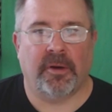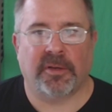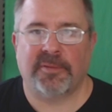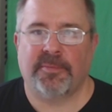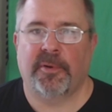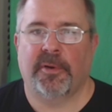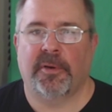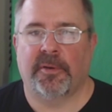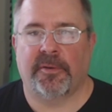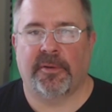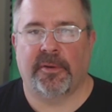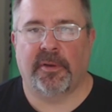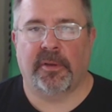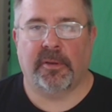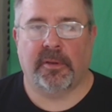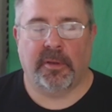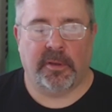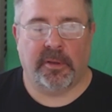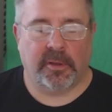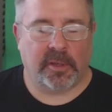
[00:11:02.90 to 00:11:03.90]
experience at
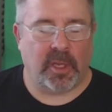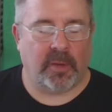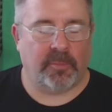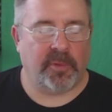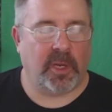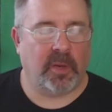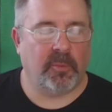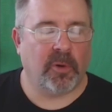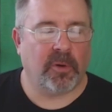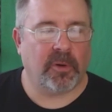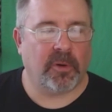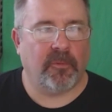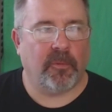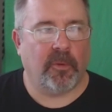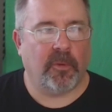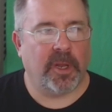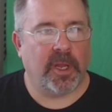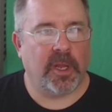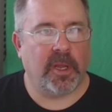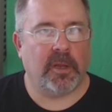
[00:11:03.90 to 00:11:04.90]
the company I'm working
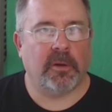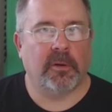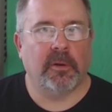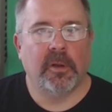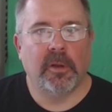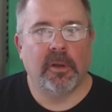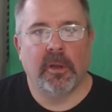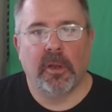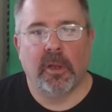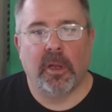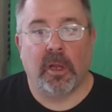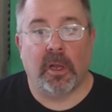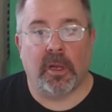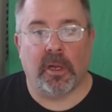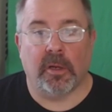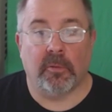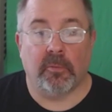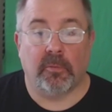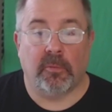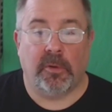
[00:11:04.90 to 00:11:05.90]
for now,
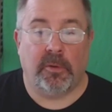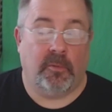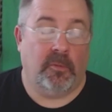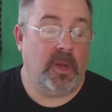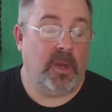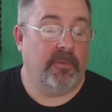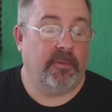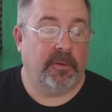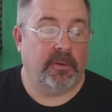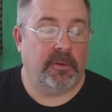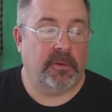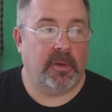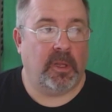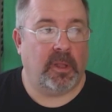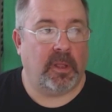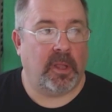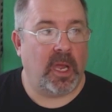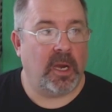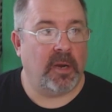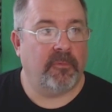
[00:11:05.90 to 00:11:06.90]
we have a
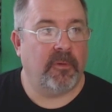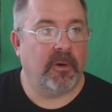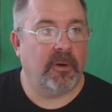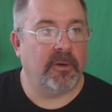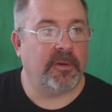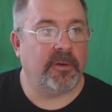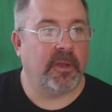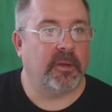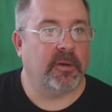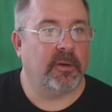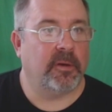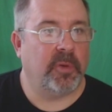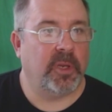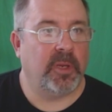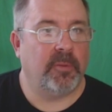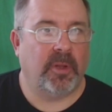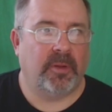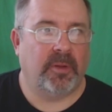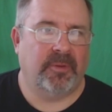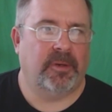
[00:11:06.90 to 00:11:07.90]
lot of very talented
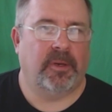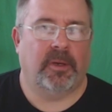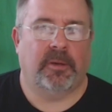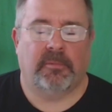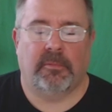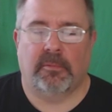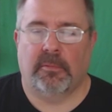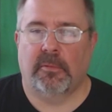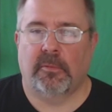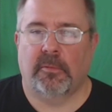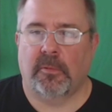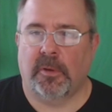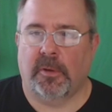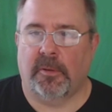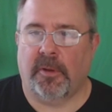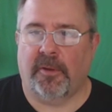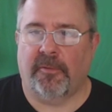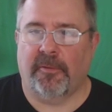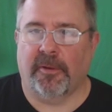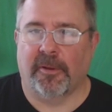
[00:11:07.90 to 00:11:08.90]
people. I mean, we
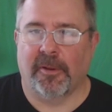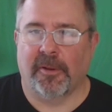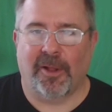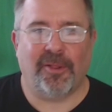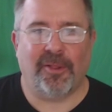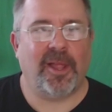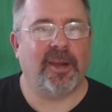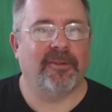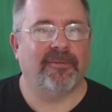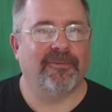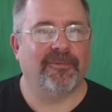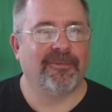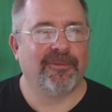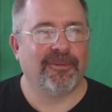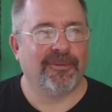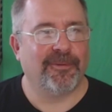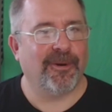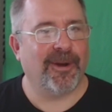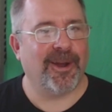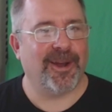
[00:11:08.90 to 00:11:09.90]
have a lot of
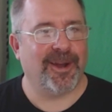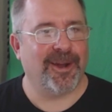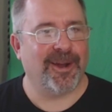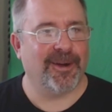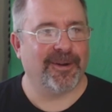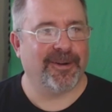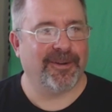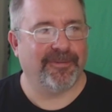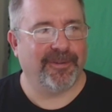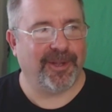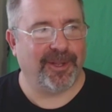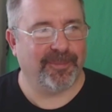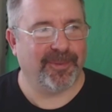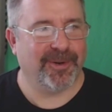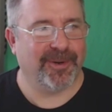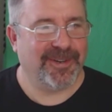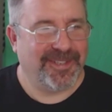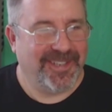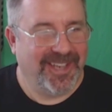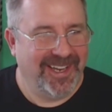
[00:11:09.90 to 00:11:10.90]
gray-haired
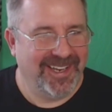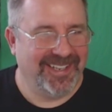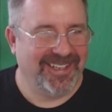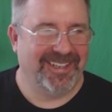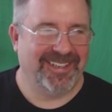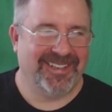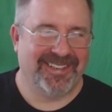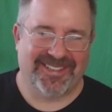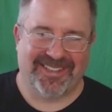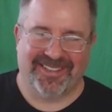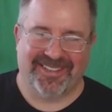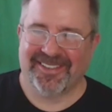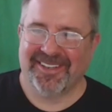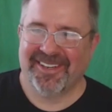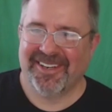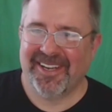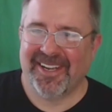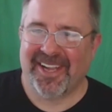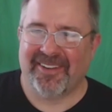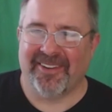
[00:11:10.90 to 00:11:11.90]
developers. So, I
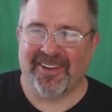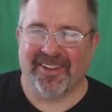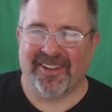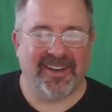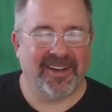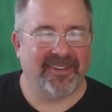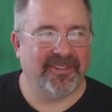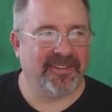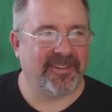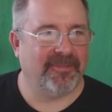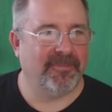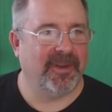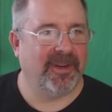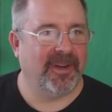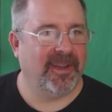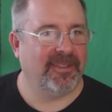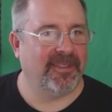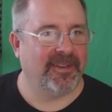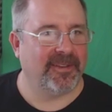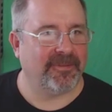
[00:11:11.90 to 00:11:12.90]
mean, a lot of us have been
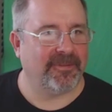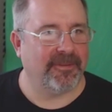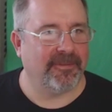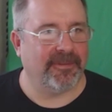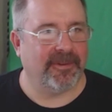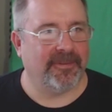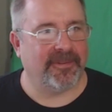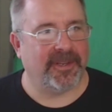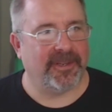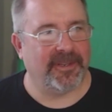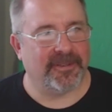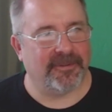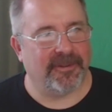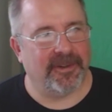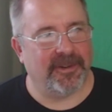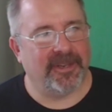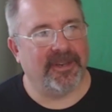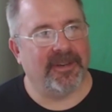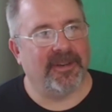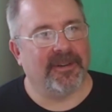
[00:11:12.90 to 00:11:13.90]
at this for 15,
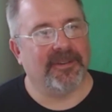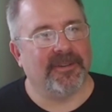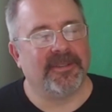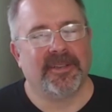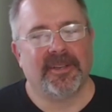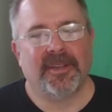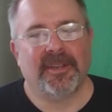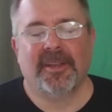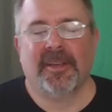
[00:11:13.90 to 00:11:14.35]
20 years,